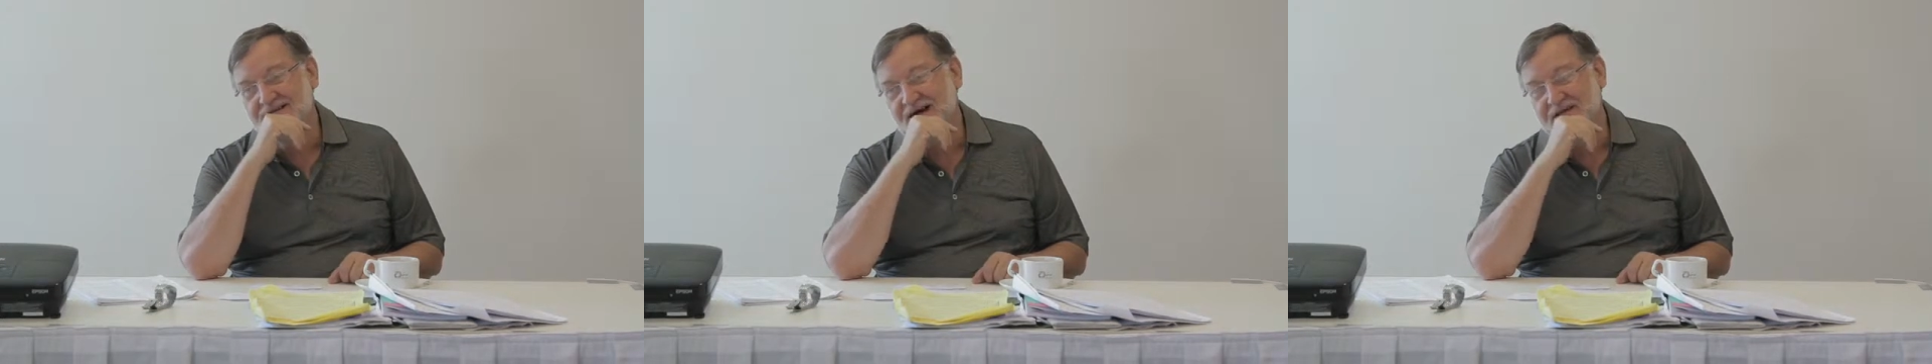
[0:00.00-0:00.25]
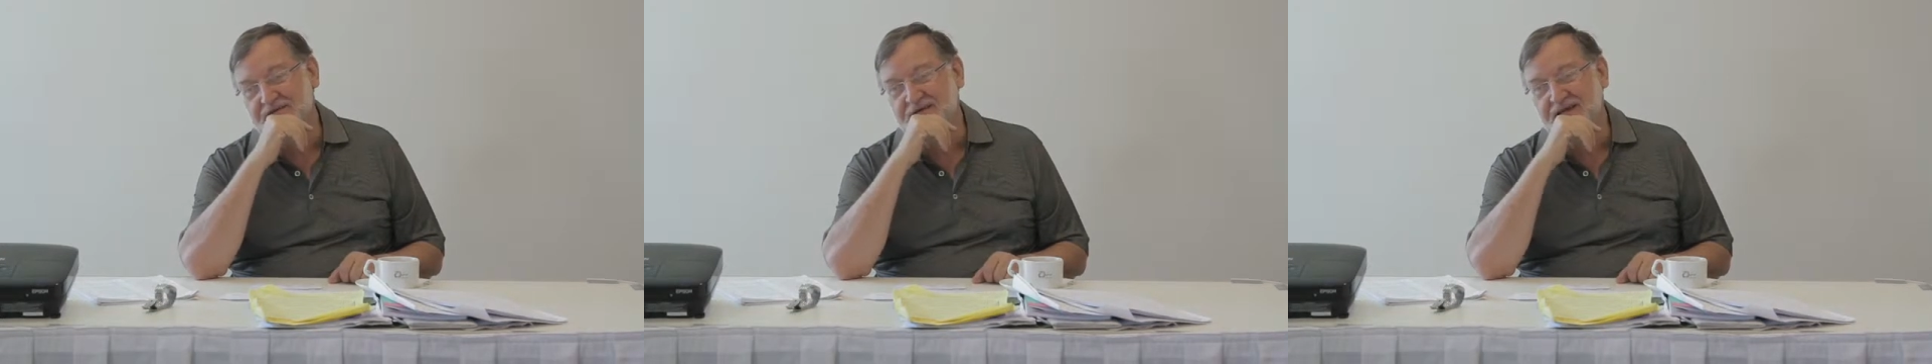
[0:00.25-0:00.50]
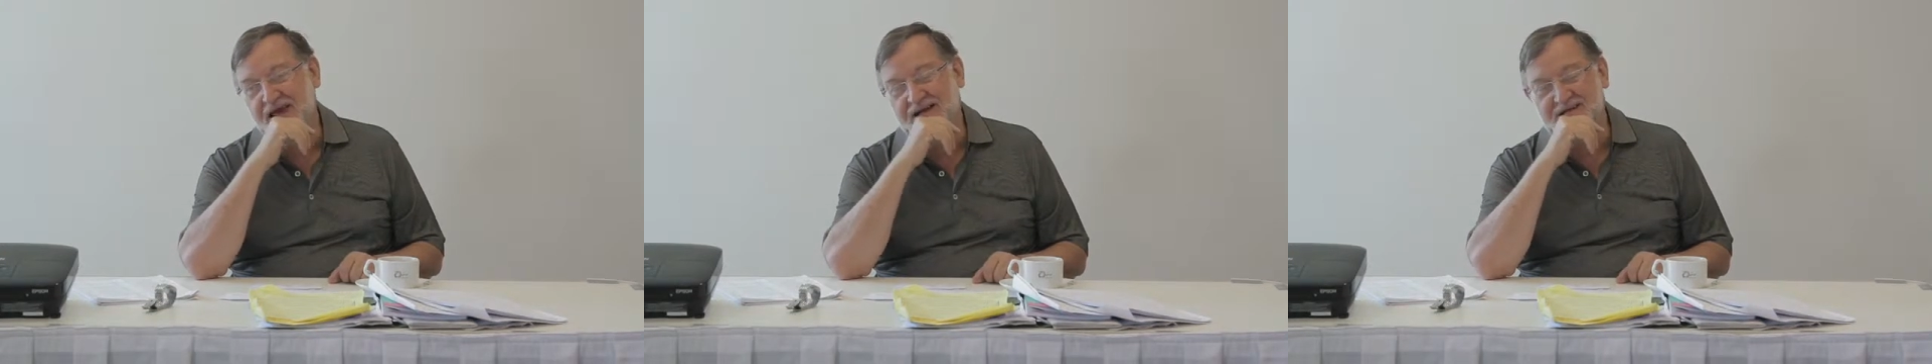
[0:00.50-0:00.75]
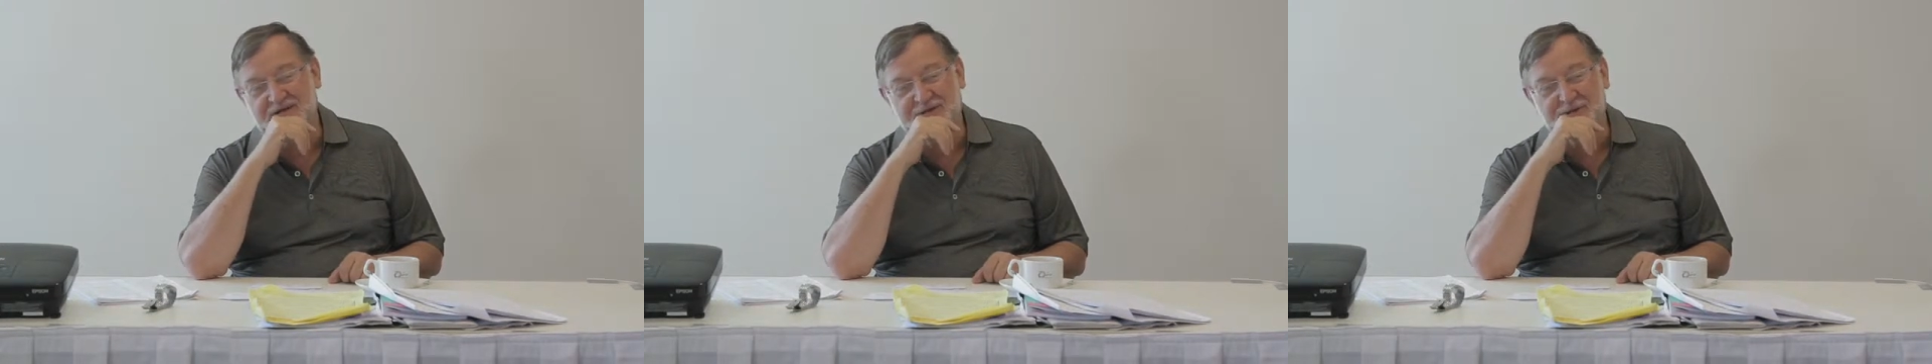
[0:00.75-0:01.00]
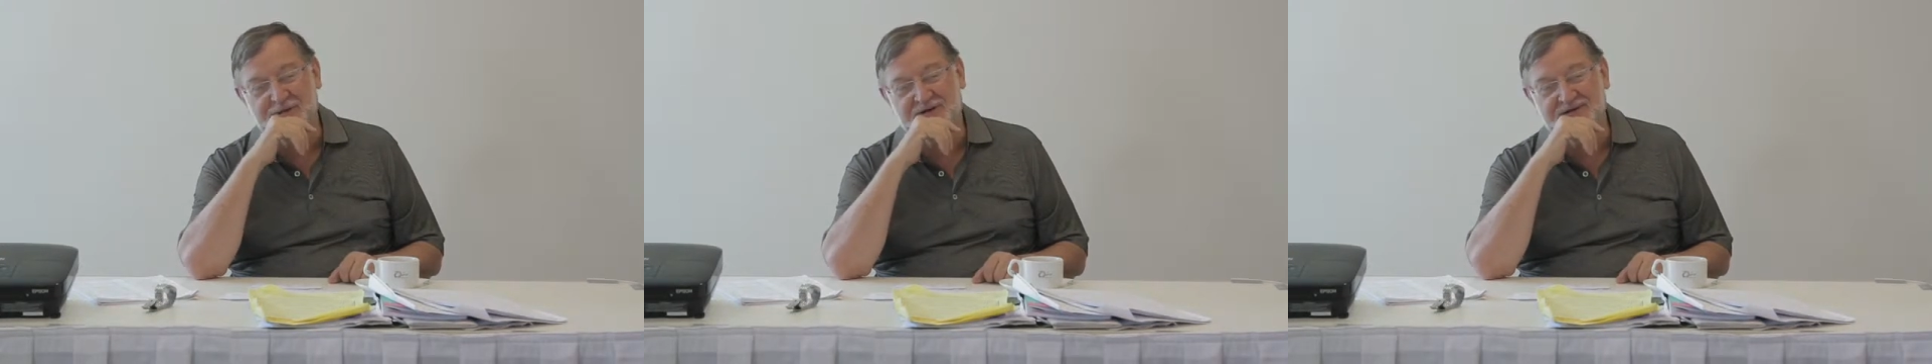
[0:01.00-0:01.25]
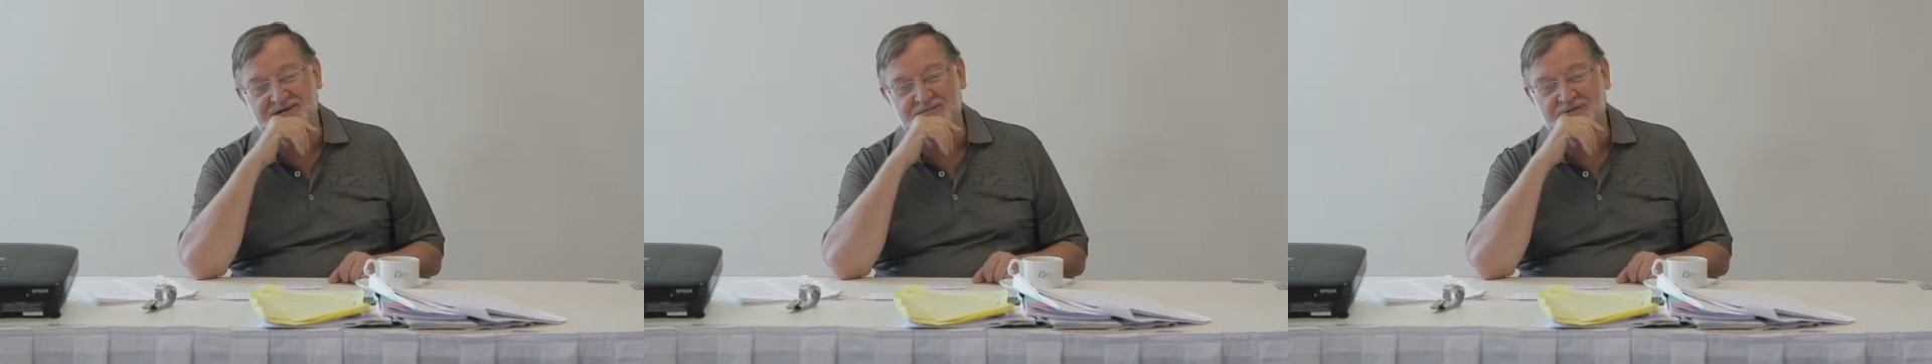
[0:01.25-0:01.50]
either in Canada
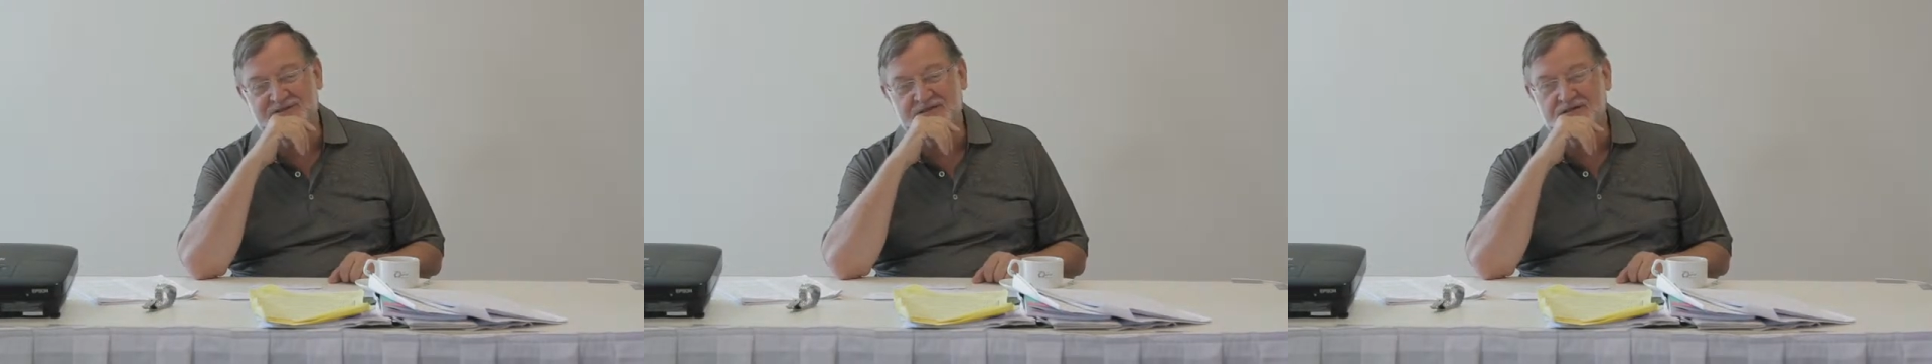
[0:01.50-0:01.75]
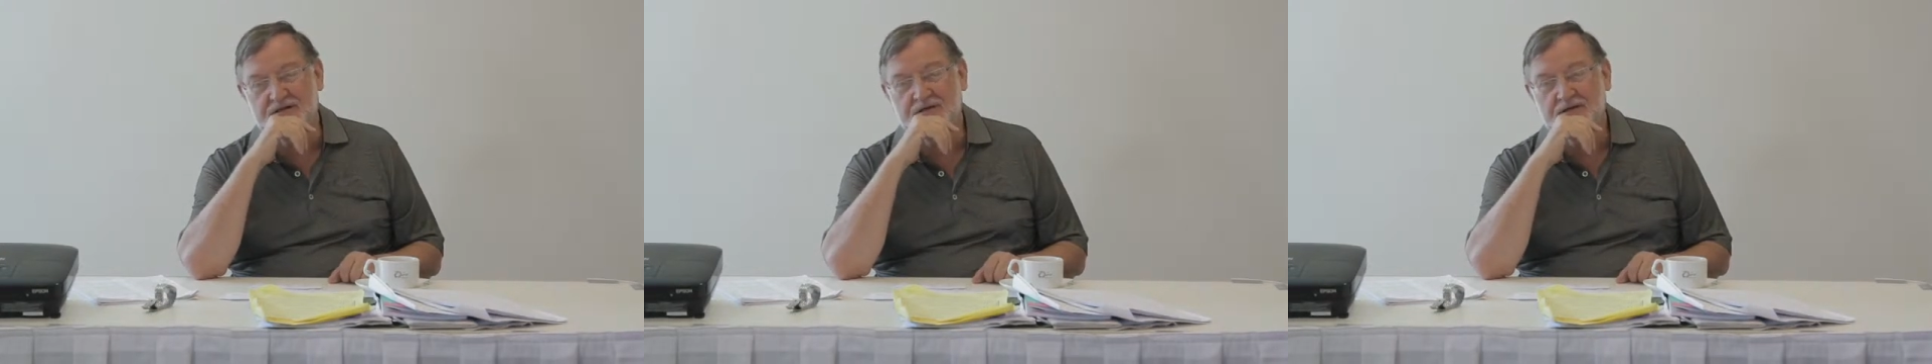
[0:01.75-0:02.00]
or in Brazil,